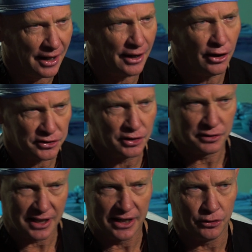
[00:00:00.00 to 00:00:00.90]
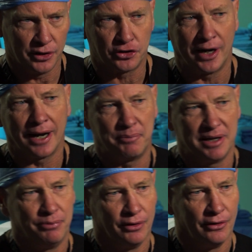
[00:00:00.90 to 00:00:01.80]
I also tend to attract
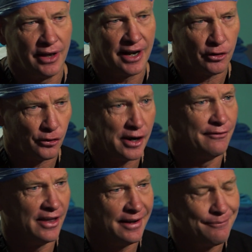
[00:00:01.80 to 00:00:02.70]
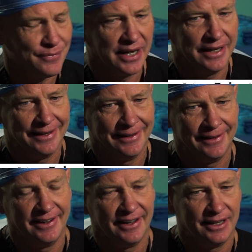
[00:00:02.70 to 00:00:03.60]
people that crave that.
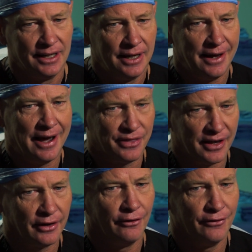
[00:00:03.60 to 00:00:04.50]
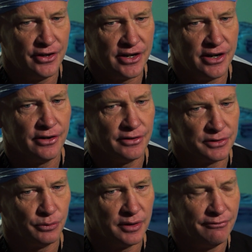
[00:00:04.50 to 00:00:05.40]
And I think over the
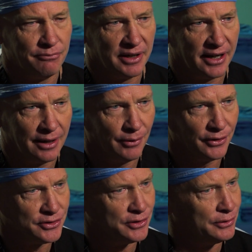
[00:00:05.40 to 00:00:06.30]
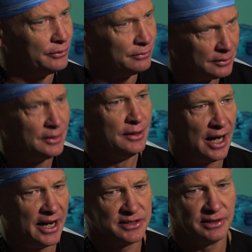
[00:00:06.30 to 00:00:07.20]
years we've been able to
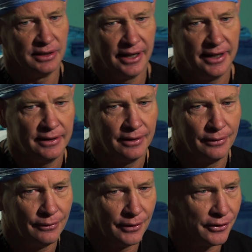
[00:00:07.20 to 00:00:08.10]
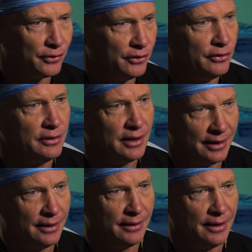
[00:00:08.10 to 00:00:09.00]
isolate, recruit,
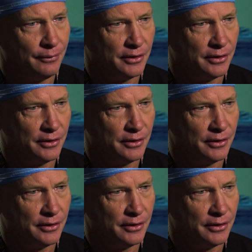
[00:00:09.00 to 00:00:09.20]
and